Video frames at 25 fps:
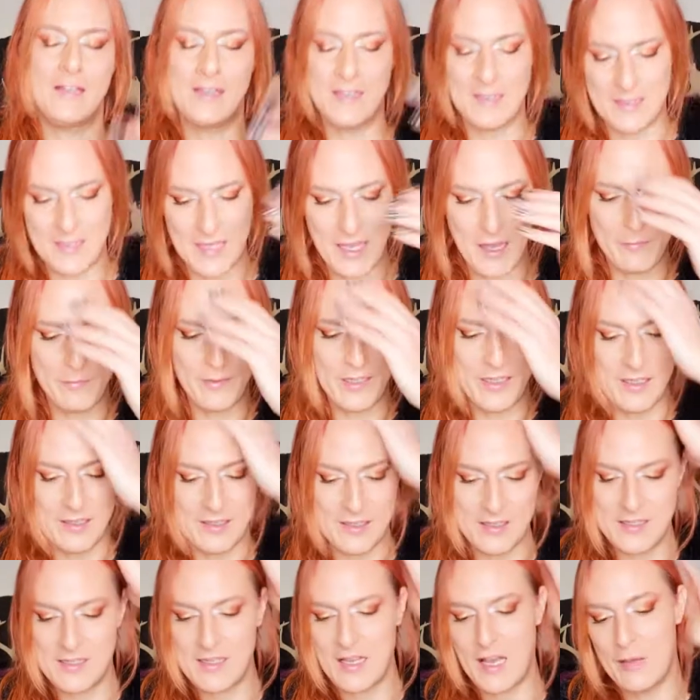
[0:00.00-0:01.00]
that is happening
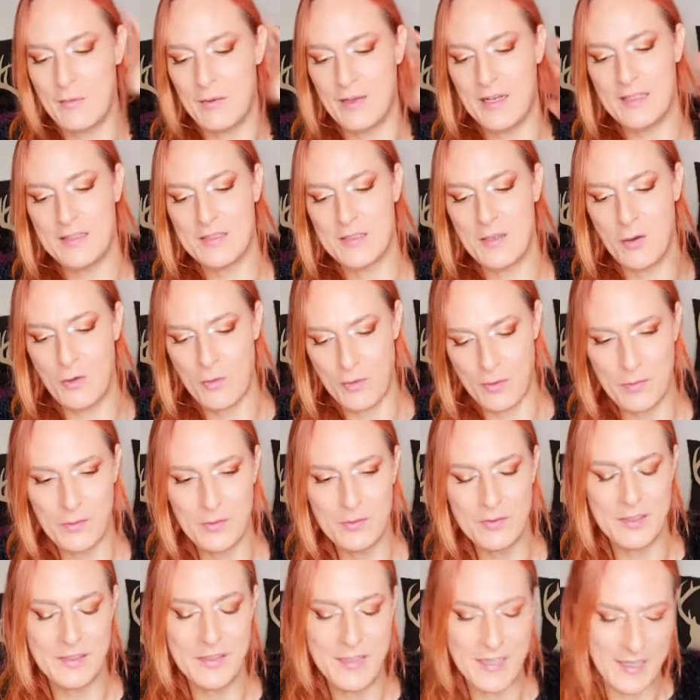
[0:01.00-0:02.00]
in the sky, but let's go
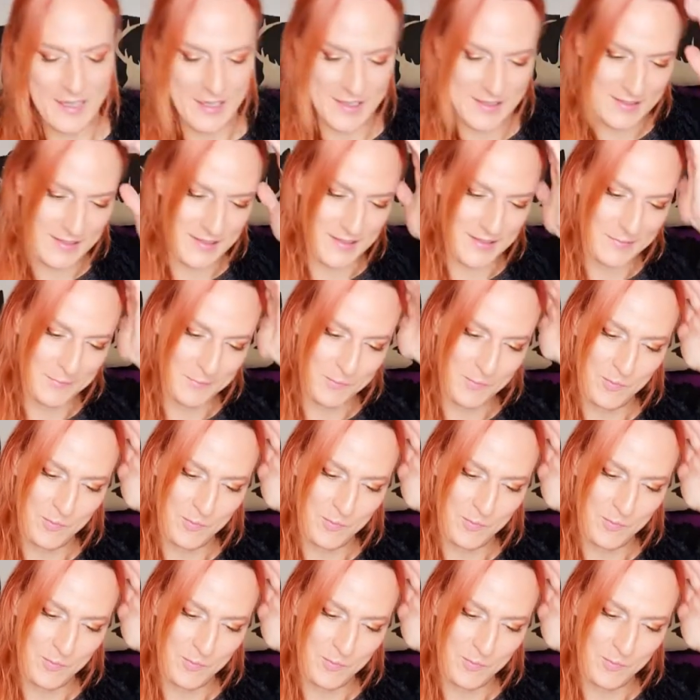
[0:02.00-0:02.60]
through the days.